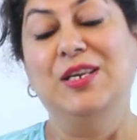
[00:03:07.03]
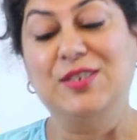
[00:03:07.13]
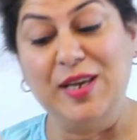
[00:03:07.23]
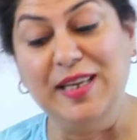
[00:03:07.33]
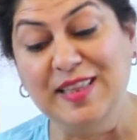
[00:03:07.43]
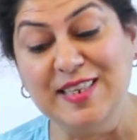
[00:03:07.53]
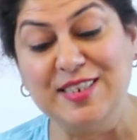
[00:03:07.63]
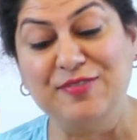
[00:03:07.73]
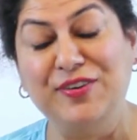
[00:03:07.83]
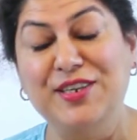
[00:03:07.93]
So in
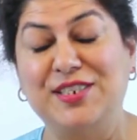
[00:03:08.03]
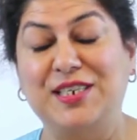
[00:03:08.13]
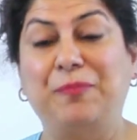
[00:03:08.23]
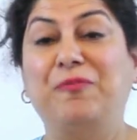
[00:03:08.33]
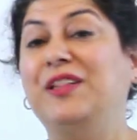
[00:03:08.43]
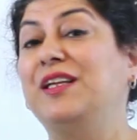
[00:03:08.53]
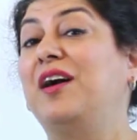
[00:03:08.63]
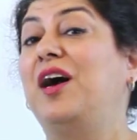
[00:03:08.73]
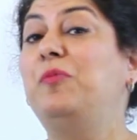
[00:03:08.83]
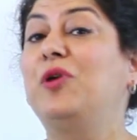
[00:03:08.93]
this first step, when the
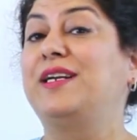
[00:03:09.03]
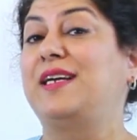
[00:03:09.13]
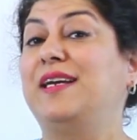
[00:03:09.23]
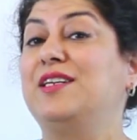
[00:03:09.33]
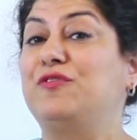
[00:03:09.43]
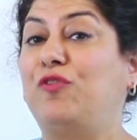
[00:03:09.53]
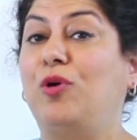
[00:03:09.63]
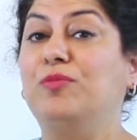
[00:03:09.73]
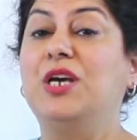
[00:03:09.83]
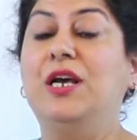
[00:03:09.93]
carbocation is
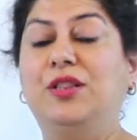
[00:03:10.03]
formed,